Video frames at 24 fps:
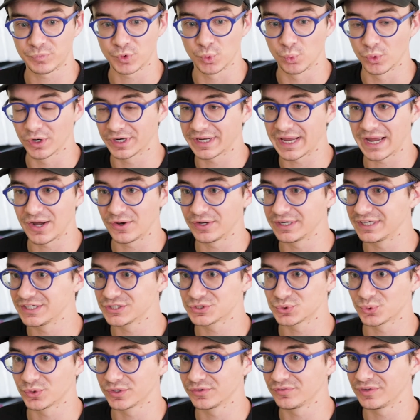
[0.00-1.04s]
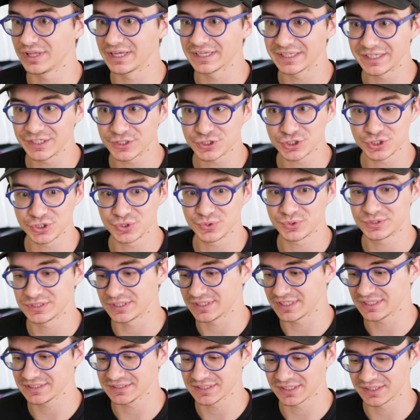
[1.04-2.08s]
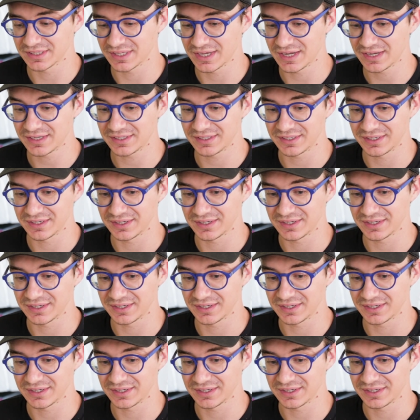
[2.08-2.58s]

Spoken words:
work out any sort of like issues and things like that.